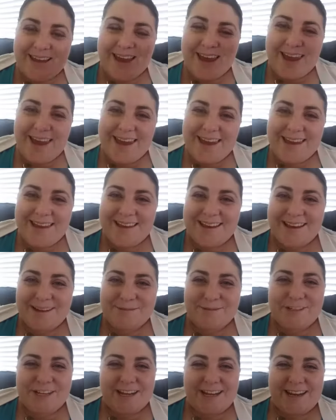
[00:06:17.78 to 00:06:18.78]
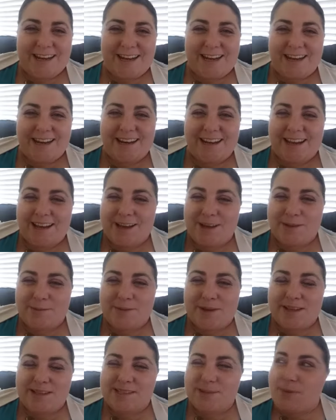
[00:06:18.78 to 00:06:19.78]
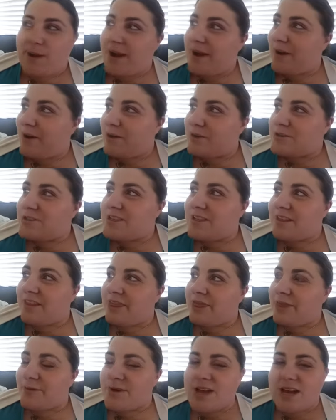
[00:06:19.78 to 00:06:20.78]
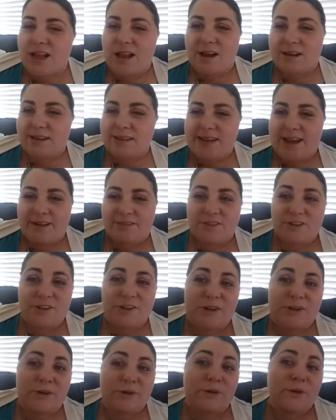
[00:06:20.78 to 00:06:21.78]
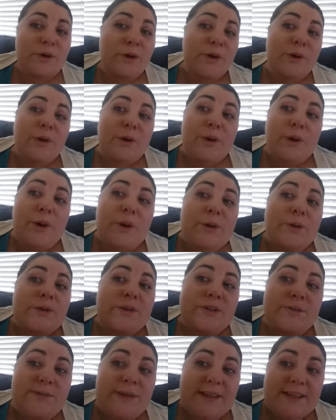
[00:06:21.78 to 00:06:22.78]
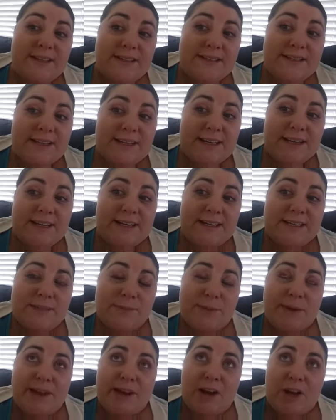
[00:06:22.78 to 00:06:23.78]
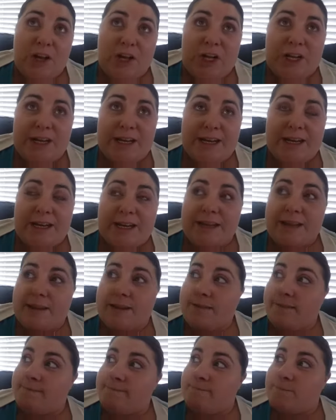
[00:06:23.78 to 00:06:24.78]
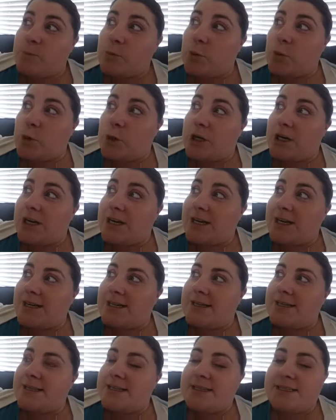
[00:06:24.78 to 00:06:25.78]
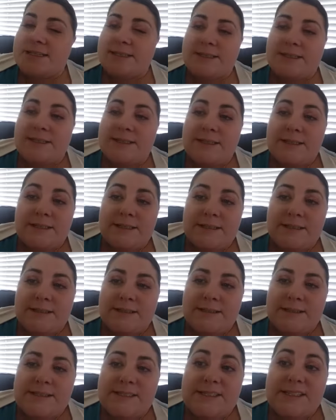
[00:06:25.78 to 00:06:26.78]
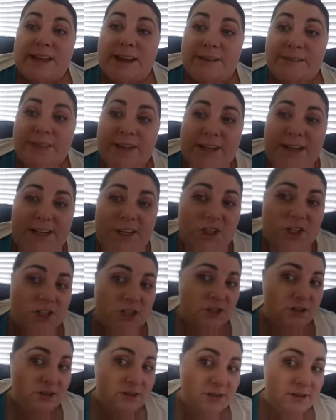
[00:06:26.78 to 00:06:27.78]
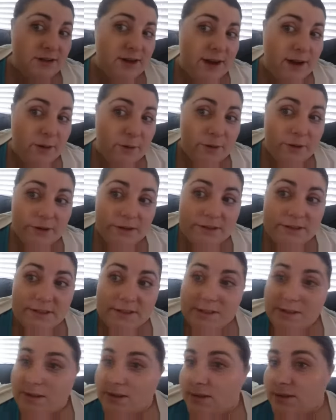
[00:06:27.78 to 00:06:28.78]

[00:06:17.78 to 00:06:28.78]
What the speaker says: Hey, I'm checking in. It's about 3 o'clock in the afternoon, which means it has been on for 7-ish hours.